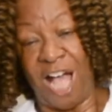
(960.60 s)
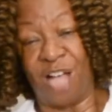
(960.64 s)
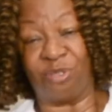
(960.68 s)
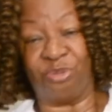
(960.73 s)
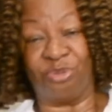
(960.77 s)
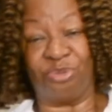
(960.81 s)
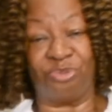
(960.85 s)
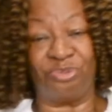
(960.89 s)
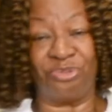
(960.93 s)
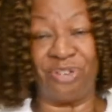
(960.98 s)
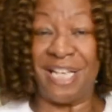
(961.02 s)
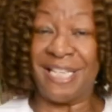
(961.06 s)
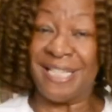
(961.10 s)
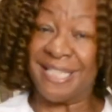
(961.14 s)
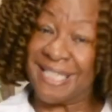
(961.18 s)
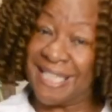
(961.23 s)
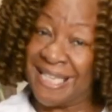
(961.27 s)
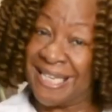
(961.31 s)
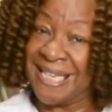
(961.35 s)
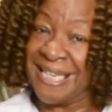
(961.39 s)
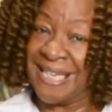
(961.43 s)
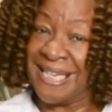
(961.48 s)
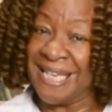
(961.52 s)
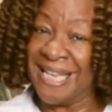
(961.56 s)
Our
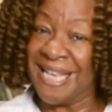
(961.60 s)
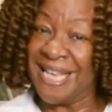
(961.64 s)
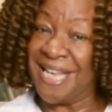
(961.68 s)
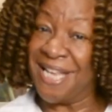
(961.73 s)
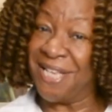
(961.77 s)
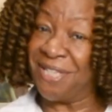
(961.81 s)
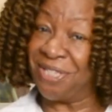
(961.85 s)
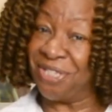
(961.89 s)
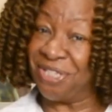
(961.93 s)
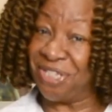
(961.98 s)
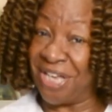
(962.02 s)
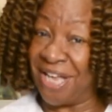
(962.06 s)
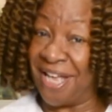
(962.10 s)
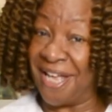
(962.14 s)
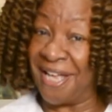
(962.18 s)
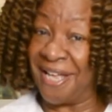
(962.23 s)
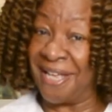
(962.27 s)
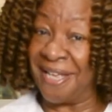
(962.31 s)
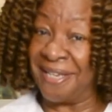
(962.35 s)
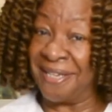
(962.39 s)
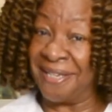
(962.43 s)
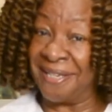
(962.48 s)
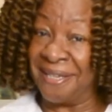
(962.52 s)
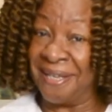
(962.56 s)
dressing is
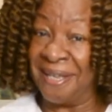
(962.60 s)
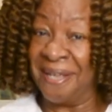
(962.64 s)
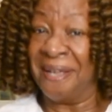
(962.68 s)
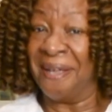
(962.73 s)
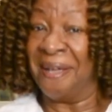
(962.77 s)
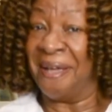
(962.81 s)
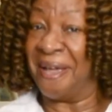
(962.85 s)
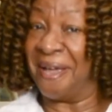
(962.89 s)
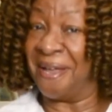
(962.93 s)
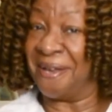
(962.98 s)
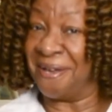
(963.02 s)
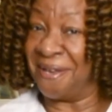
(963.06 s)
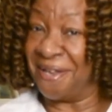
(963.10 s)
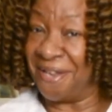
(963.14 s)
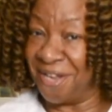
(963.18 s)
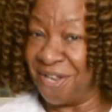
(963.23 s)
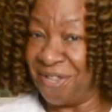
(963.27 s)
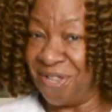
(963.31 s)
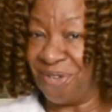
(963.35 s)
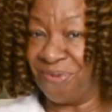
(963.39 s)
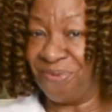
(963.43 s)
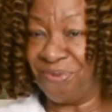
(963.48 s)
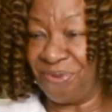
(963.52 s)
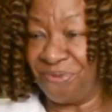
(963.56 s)
done and
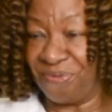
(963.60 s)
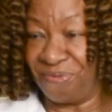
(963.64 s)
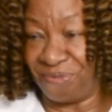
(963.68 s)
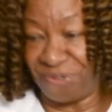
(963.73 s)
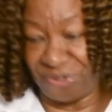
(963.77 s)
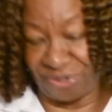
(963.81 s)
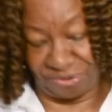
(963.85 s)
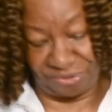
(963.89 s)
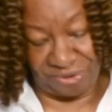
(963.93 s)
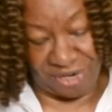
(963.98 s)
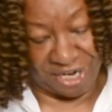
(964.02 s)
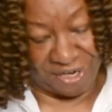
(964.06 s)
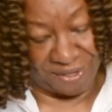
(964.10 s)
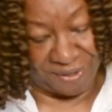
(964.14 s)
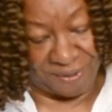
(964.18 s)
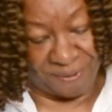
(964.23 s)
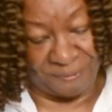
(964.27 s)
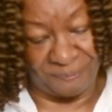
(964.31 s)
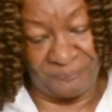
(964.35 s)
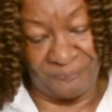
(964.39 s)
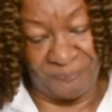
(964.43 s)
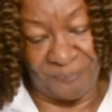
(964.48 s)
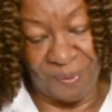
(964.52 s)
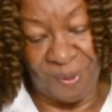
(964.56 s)
in the
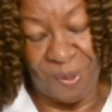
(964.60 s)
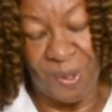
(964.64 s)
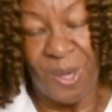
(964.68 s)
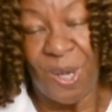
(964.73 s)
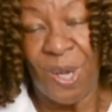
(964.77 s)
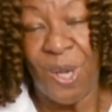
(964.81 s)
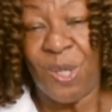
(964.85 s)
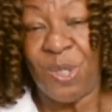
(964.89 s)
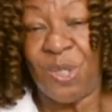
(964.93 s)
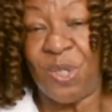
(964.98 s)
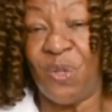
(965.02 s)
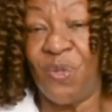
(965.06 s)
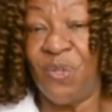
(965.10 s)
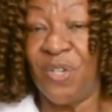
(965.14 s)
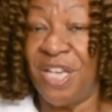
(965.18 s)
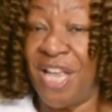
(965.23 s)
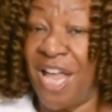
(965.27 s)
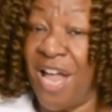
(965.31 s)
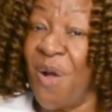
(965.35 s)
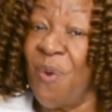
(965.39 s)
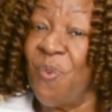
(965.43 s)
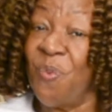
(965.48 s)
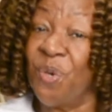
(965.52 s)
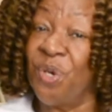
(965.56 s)
refrigerator.
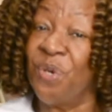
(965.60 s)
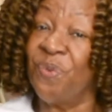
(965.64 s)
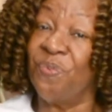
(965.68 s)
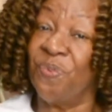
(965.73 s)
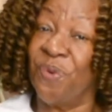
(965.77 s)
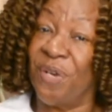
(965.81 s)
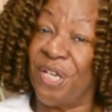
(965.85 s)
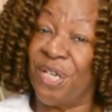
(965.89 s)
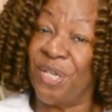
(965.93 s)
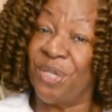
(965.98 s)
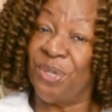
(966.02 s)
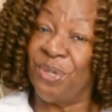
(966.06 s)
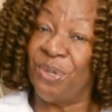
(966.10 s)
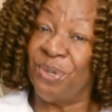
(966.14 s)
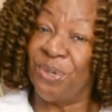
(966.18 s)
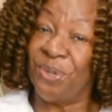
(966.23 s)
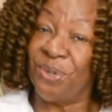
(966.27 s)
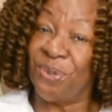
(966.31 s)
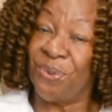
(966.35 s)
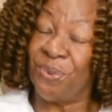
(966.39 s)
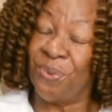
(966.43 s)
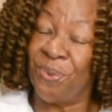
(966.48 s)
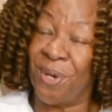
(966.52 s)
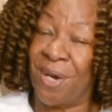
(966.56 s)
So now we're ready
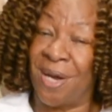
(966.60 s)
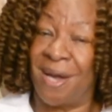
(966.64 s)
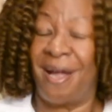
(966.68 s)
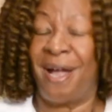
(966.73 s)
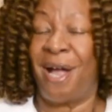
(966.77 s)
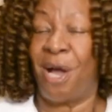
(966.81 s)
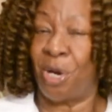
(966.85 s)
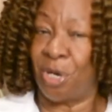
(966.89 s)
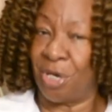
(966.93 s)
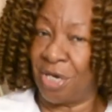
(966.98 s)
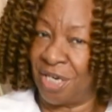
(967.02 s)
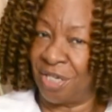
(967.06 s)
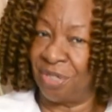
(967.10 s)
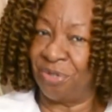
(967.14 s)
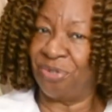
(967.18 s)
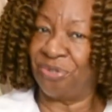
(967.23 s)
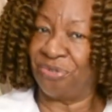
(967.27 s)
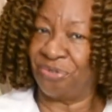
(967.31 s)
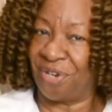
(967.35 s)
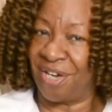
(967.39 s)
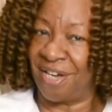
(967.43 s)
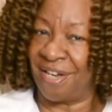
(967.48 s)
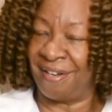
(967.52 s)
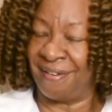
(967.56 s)
to do our
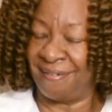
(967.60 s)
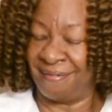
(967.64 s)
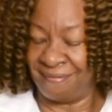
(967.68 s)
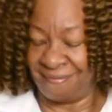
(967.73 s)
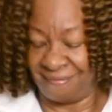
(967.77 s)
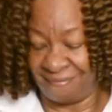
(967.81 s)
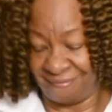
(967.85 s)
entree.